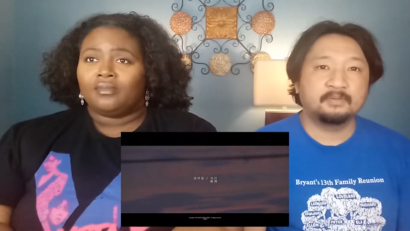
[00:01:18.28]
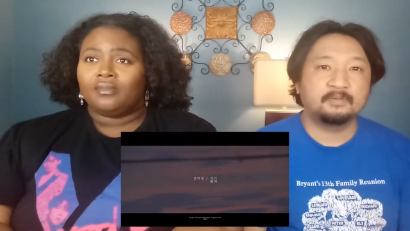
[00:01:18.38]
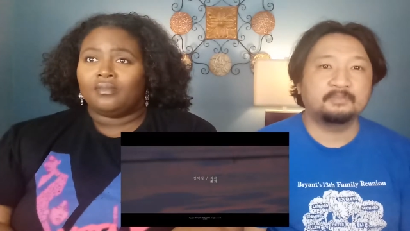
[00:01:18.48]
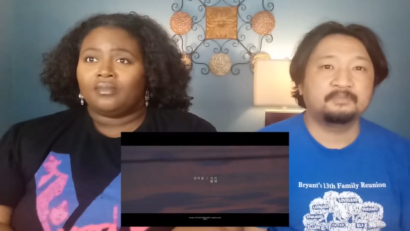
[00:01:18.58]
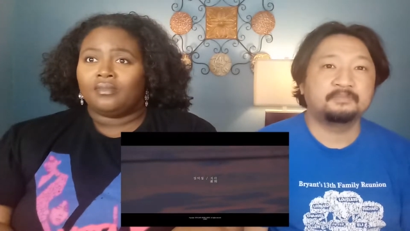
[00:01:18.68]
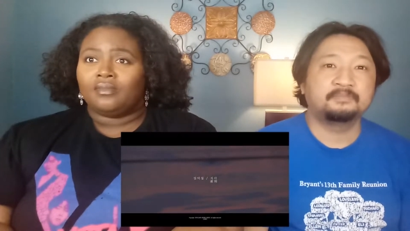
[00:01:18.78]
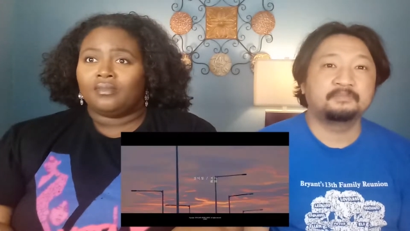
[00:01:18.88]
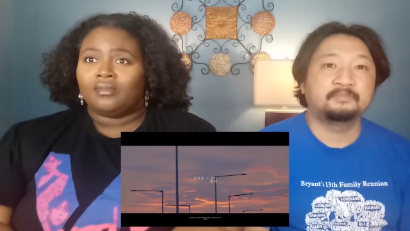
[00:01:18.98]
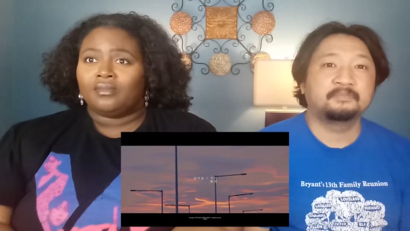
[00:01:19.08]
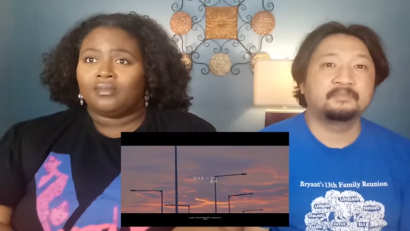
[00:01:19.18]

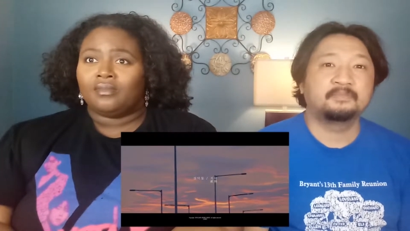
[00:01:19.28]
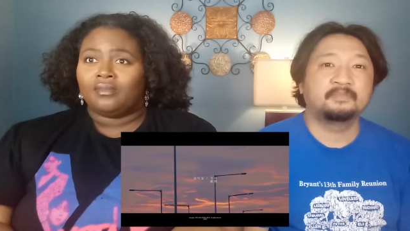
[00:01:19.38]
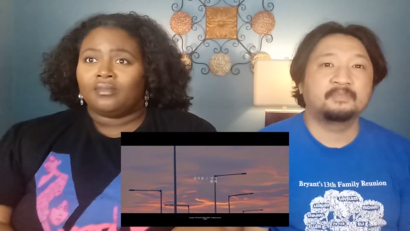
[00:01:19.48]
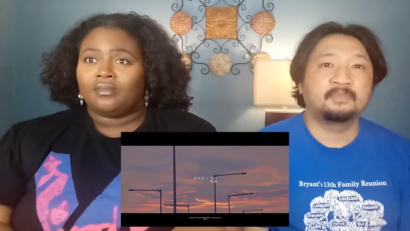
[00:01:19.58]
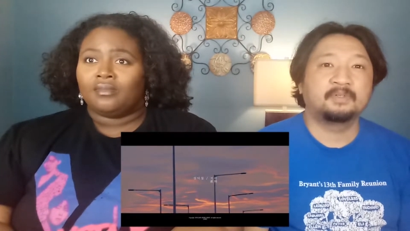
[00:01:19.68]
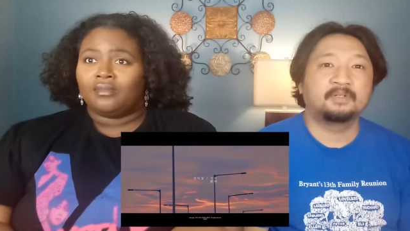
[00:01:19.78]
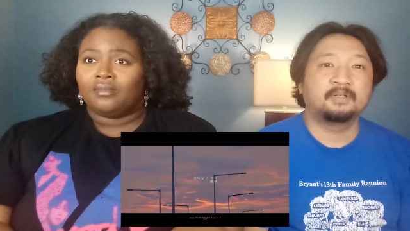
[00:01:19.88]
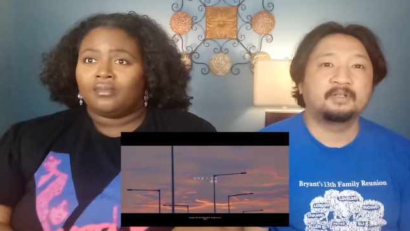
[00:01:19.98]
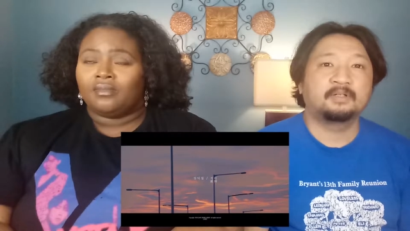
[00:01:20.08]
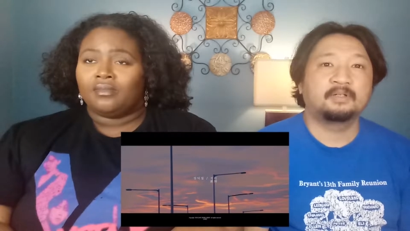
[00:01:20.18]

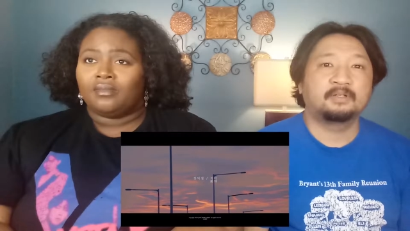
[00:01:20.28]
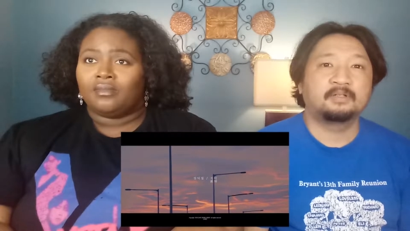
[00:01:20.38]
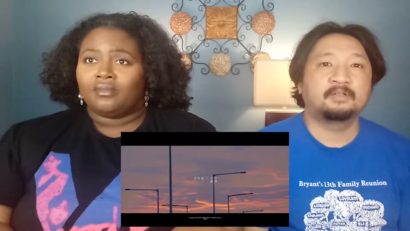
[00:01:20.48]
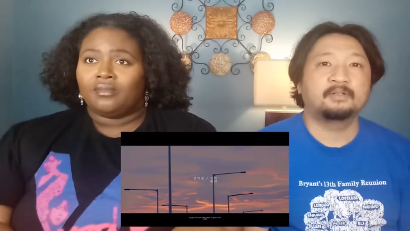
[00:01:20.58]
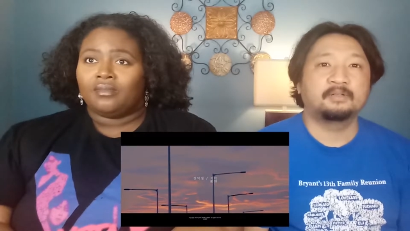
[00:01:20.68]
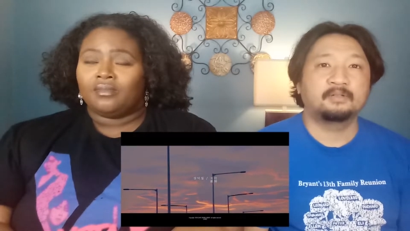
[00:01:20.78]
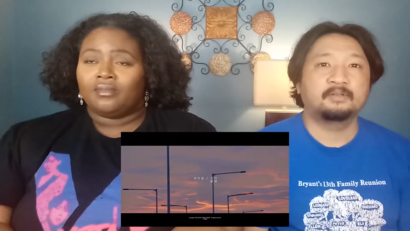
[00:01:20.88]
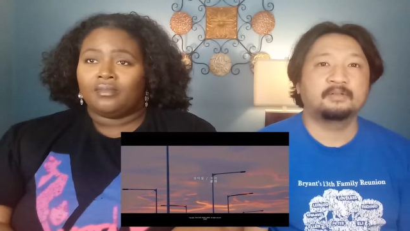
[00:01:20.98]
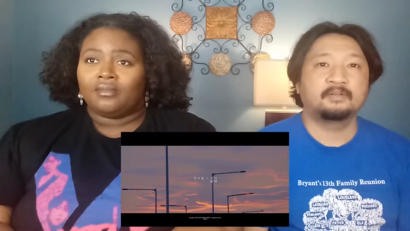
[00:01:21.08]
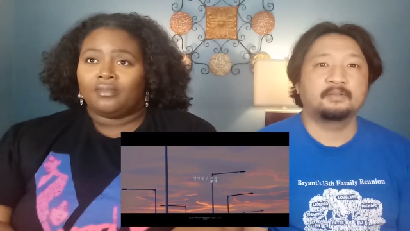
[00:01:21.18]
[no speech]